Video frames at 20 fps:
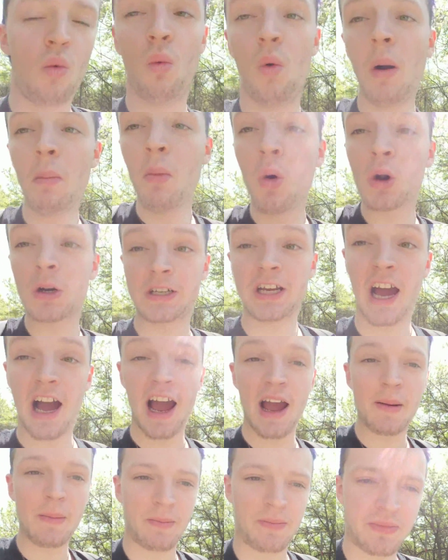one more
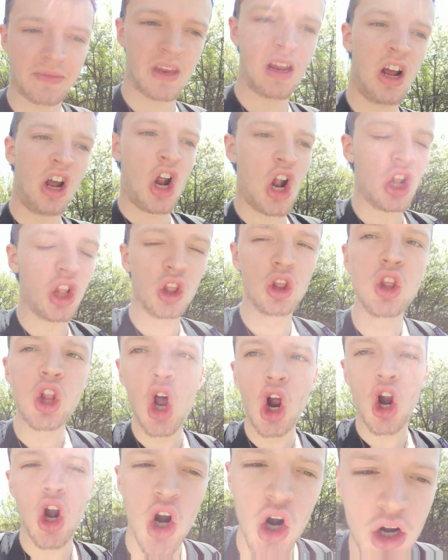time.
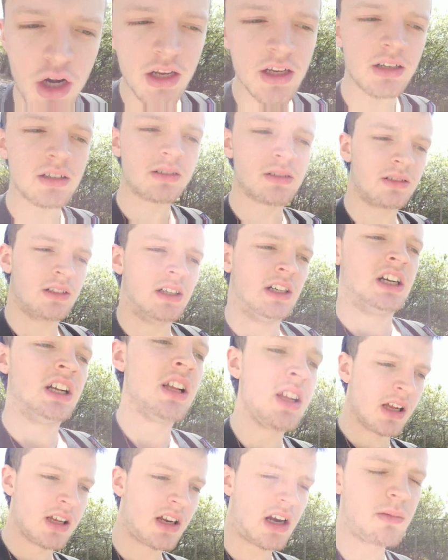Learn,
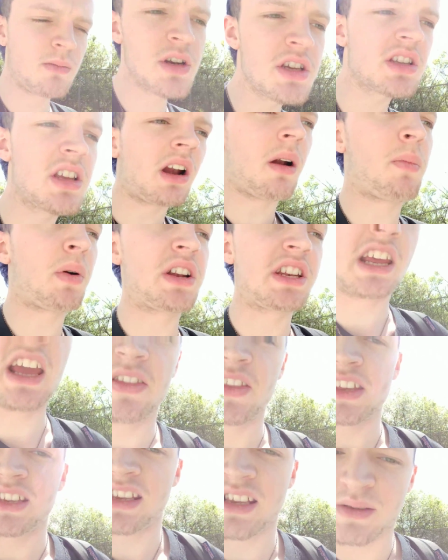I'm just gonna
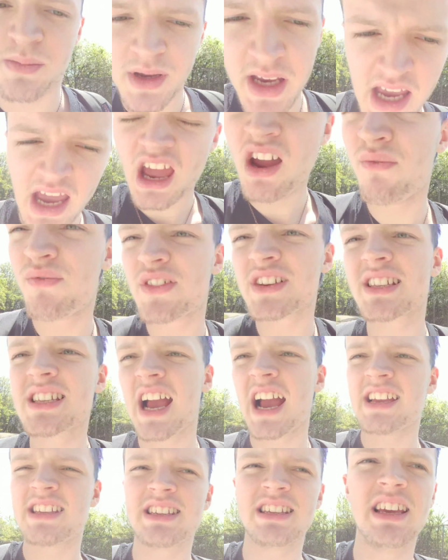pretend this is me
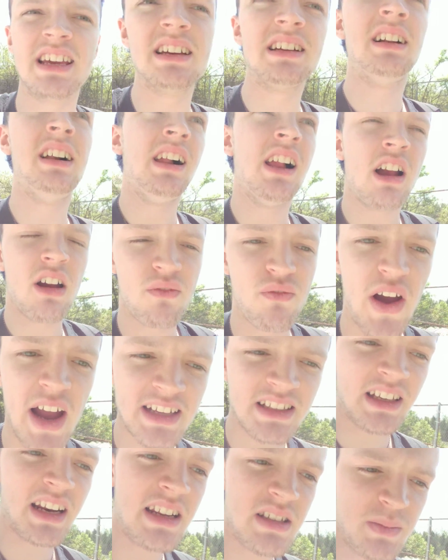emphasizing it. In
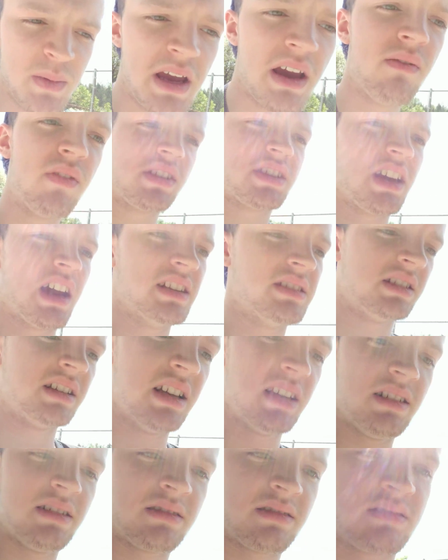fact, it is me emphasizing it.